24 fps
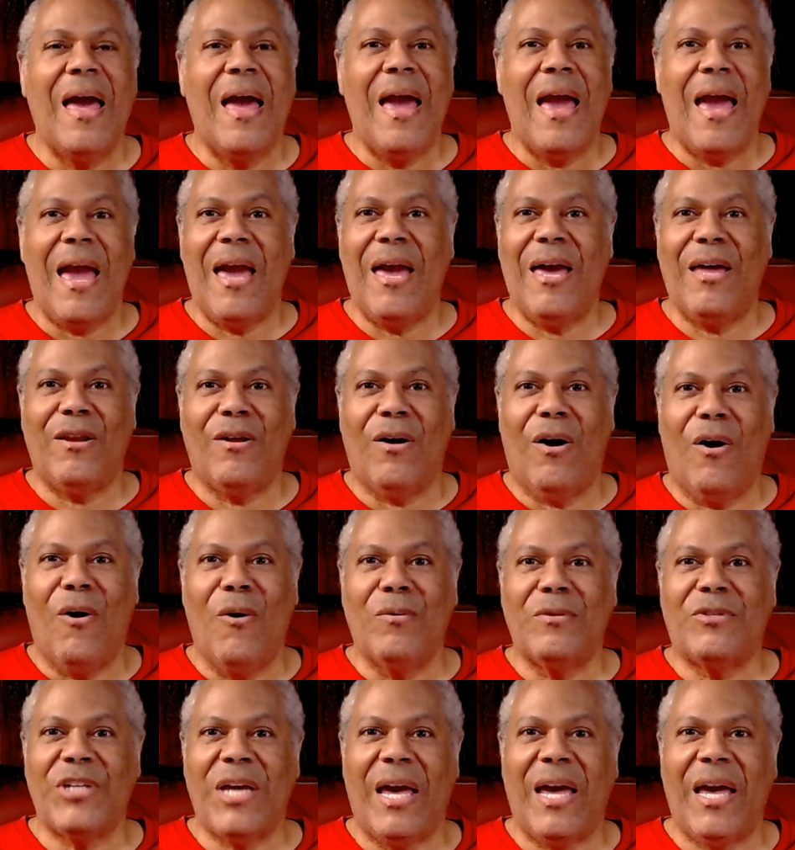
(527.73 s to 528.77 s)
And
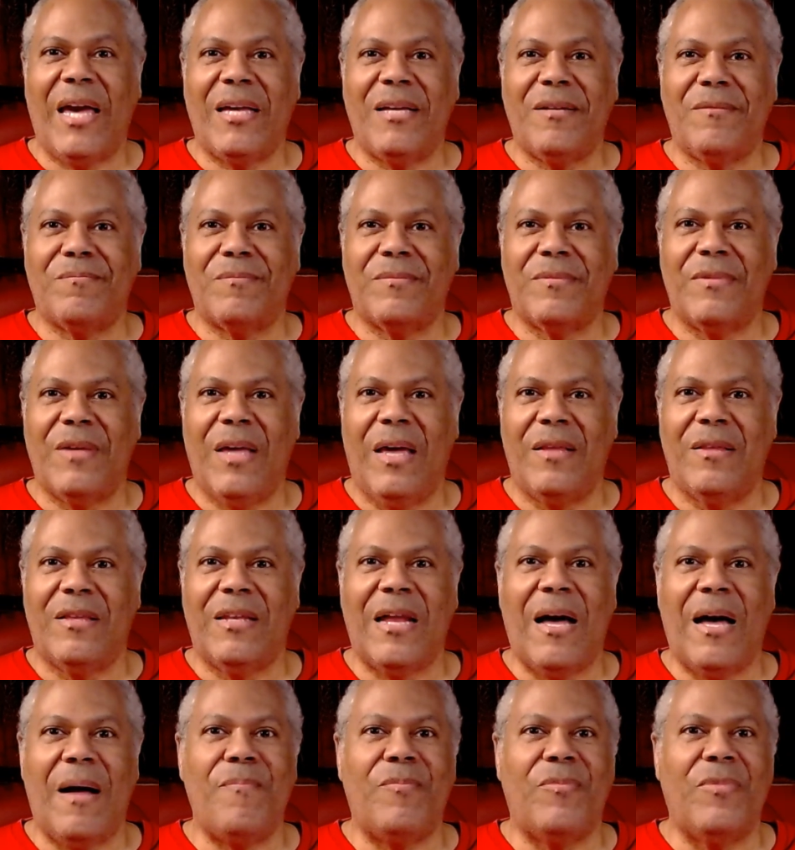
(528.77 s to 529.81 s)
OJ ended
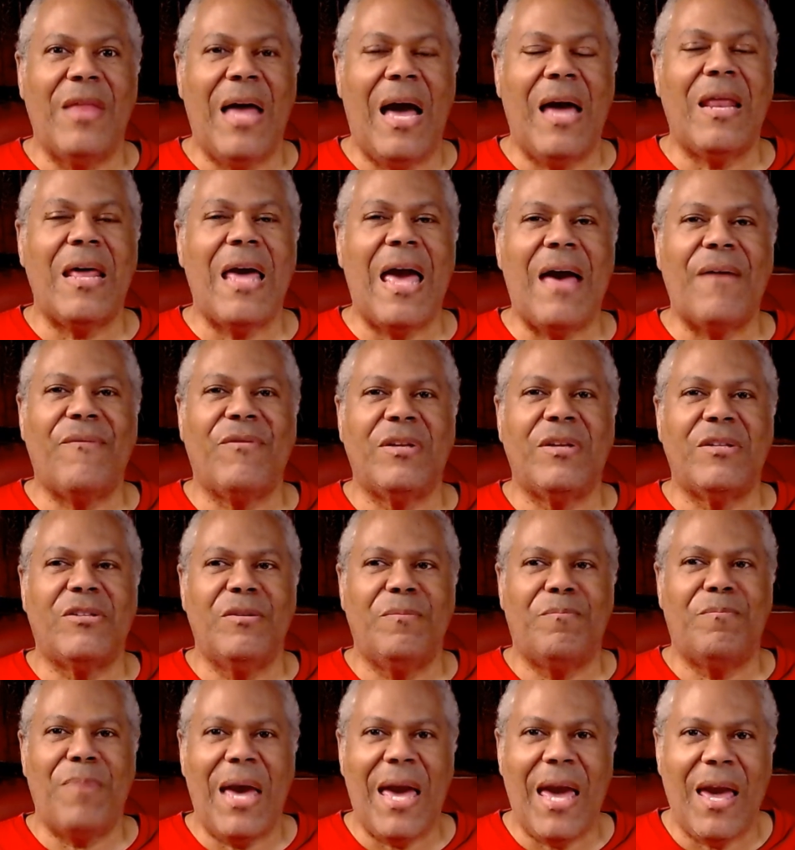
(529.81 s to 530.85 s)
up not having to
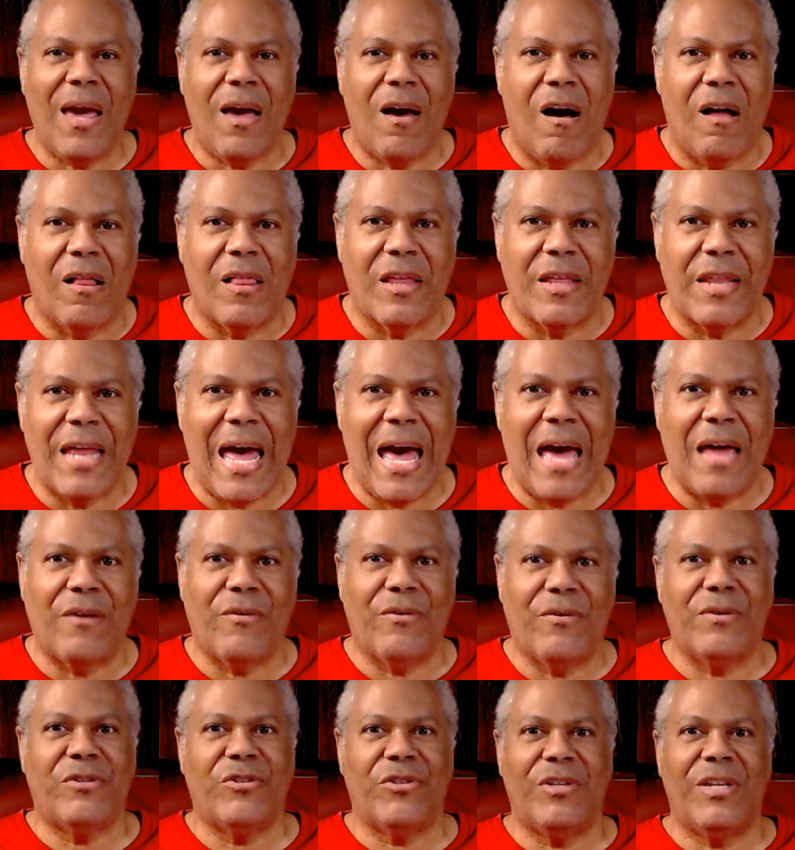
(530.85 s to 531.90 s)
pay all of that, or he
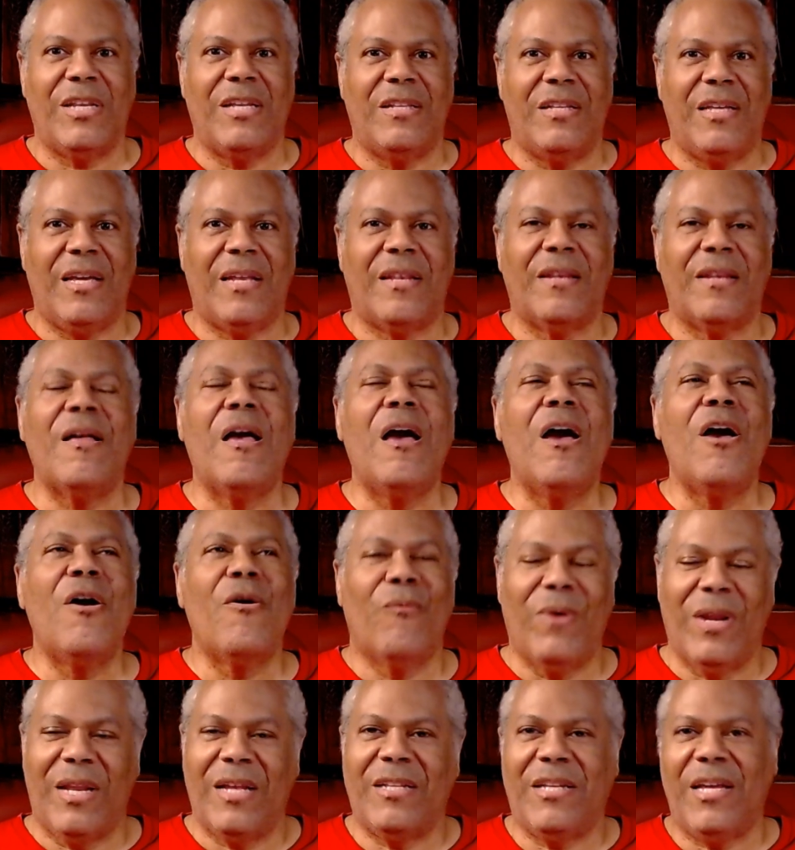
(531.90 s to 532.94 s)
certainly didn't. What
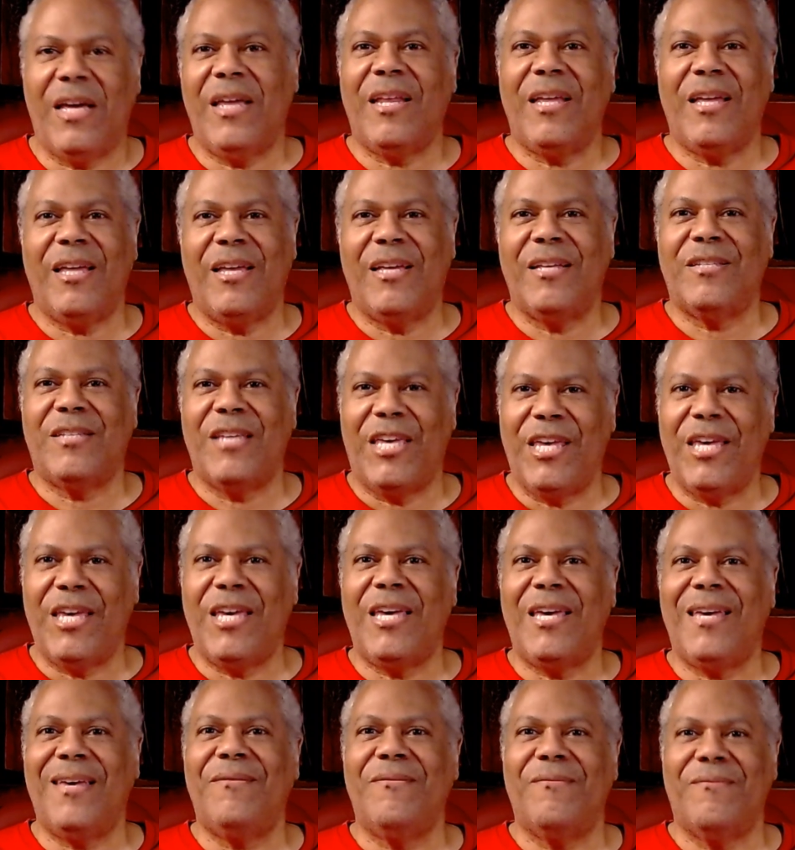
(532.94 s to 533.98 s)
he did is
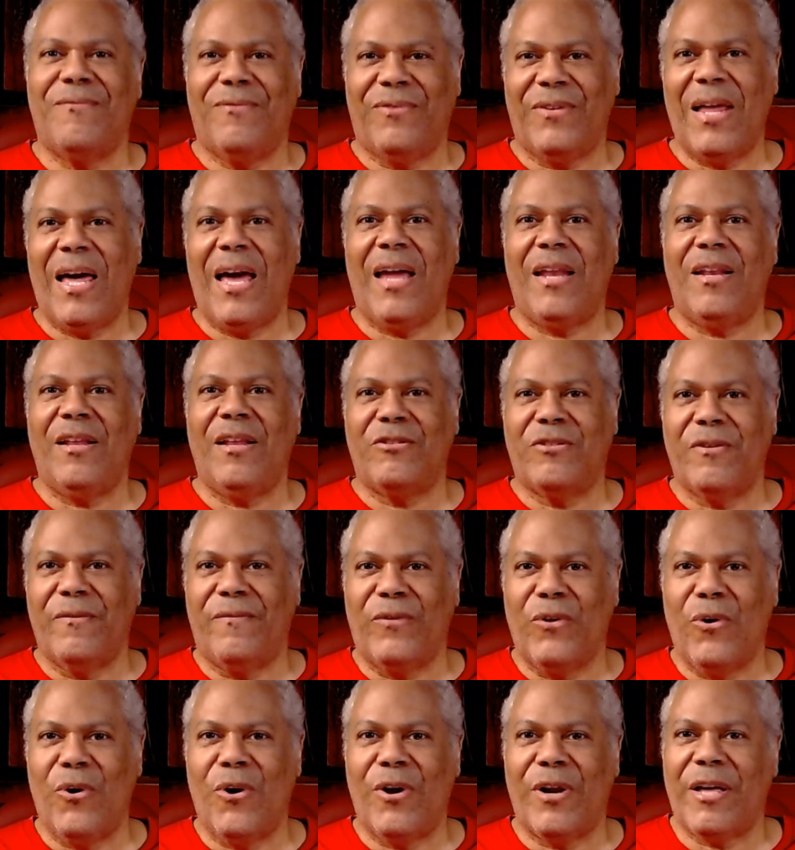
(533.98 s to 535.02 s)
he fled to
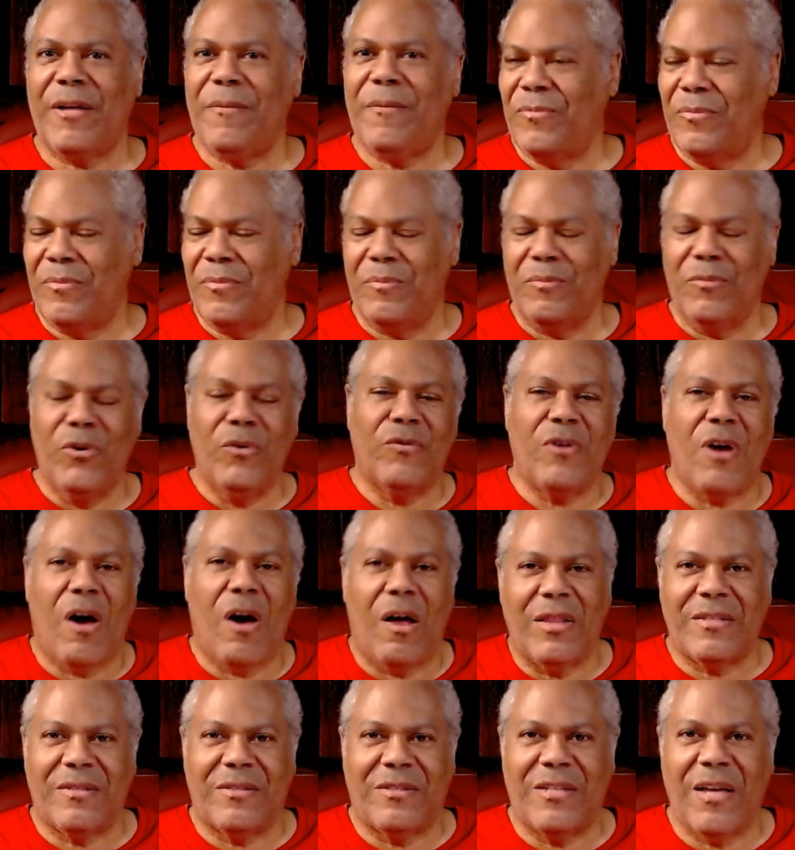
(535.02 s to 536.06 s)
Florida, moved all
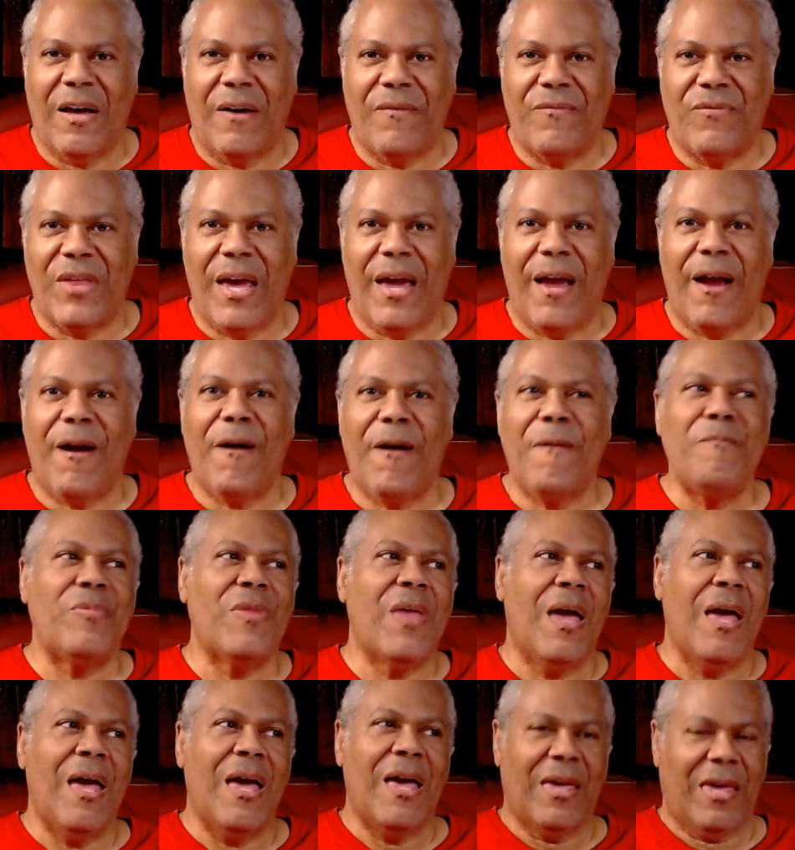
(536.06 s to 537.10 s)
his stuff there.
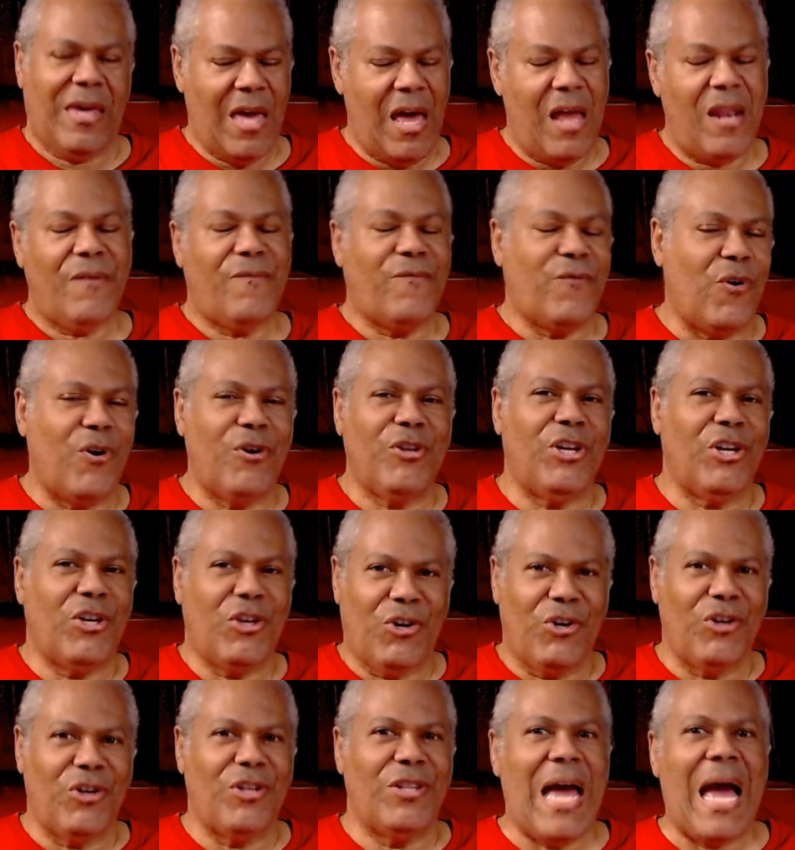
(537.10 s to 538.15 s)
California
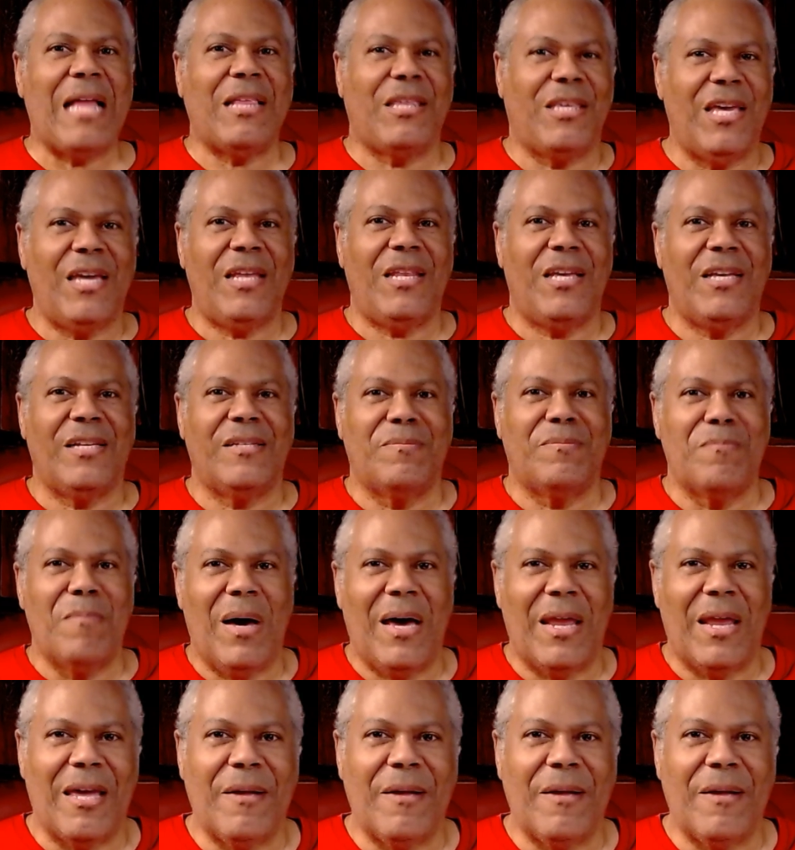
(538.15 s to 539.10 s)
could not get his money